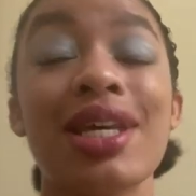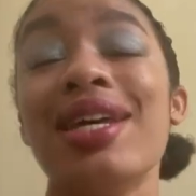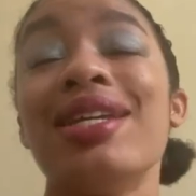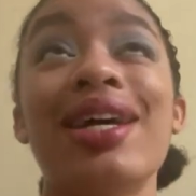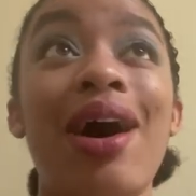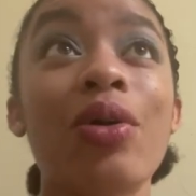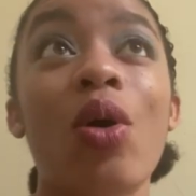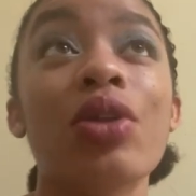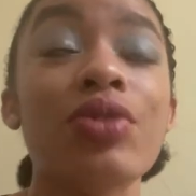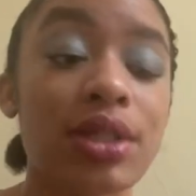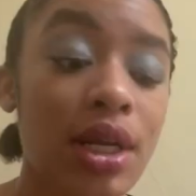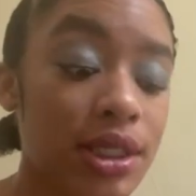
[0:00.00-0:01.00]
And I, the only
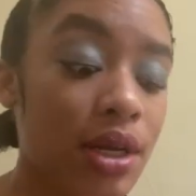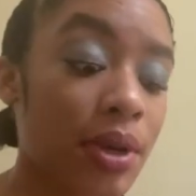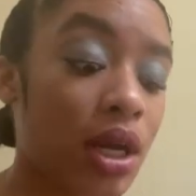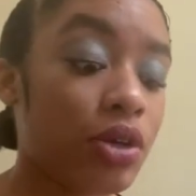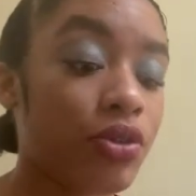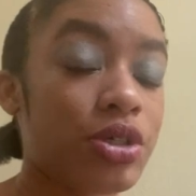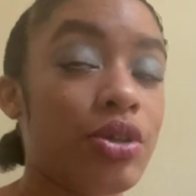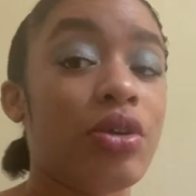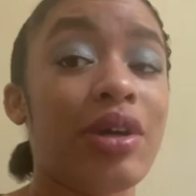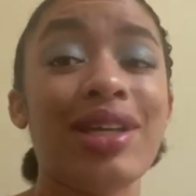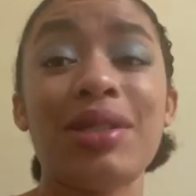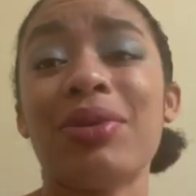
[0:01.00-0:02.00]
reason I say I'm not in to do
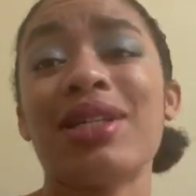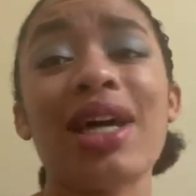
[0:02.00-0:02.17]
it is because